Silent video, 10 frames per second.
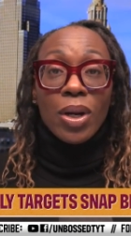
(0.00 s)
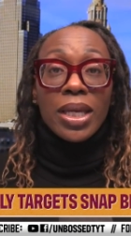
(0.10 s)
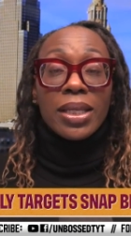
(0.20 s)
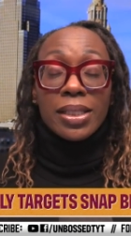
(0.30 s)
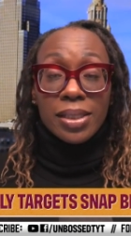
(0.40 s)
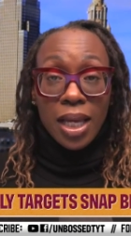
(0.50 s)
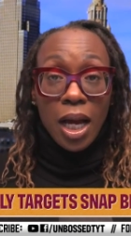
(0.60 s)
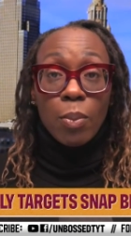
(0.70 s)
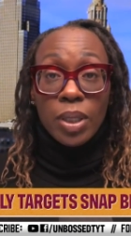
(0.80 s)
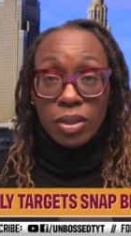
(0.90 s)
it is
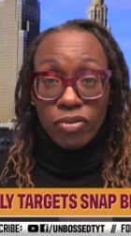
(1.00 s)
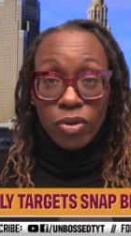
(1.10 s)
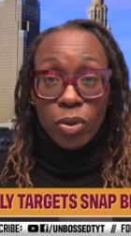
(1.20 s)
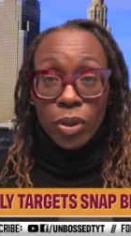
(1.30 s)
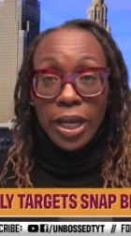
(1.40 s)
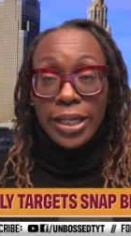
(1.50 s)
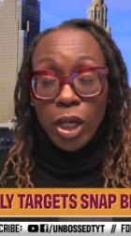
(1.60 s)
coming for and